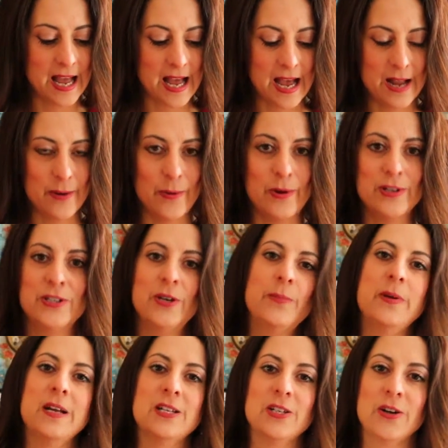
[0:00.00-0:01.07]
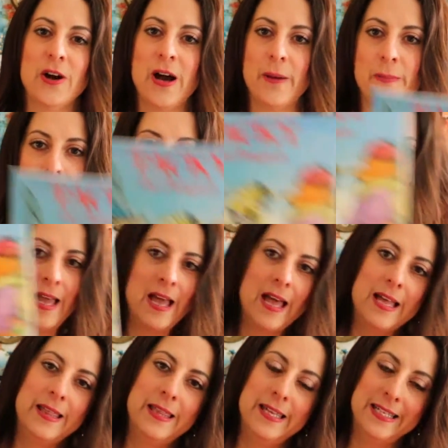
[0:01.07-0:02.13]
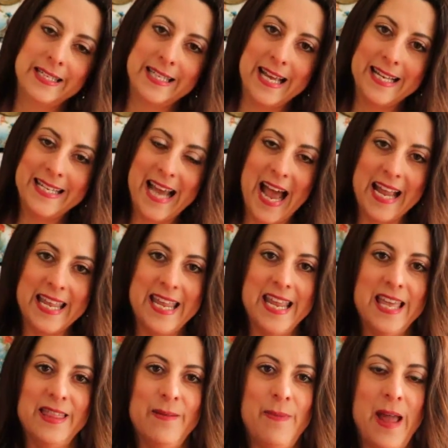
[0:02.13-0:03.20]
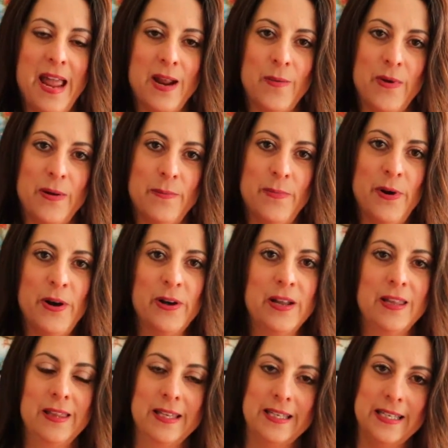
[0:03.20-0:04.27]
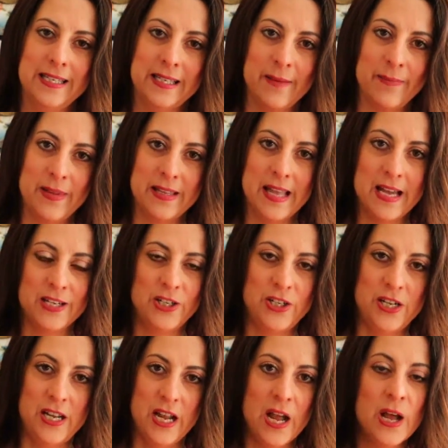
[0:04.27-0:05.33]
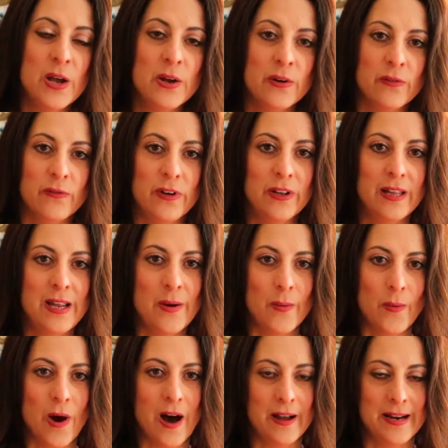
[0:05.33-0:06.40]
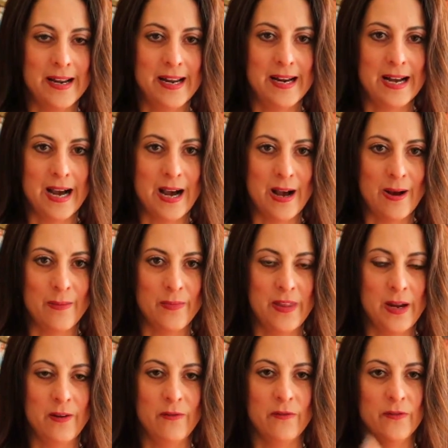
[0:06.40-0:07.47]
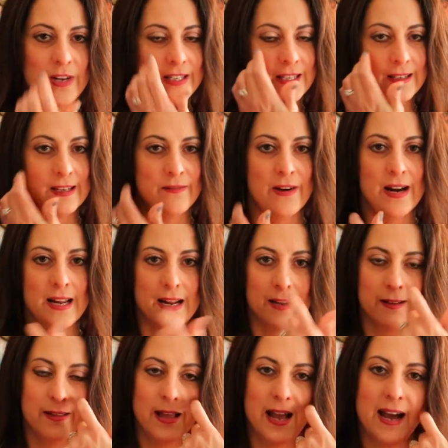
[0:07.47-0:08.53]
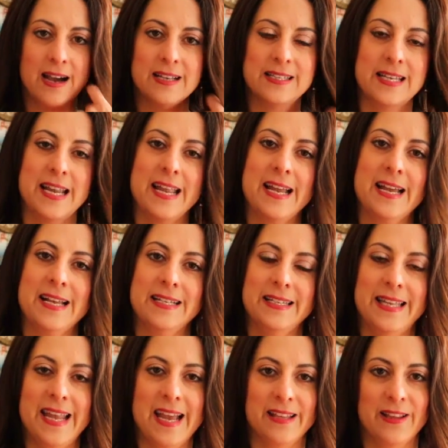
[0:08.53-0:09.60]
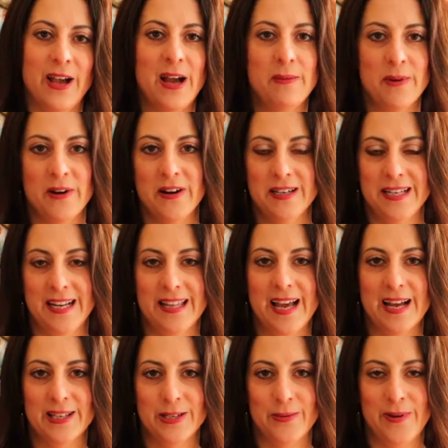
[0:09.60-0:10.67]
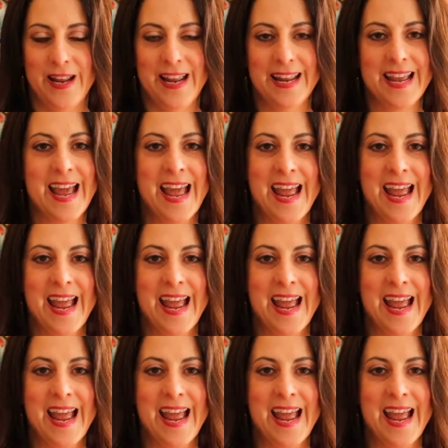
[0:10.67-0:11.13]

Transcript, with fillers: I also picked her up this Tacky the Penguin book. This is something that she really wanted. Um, they recently read it in class and they had library day last week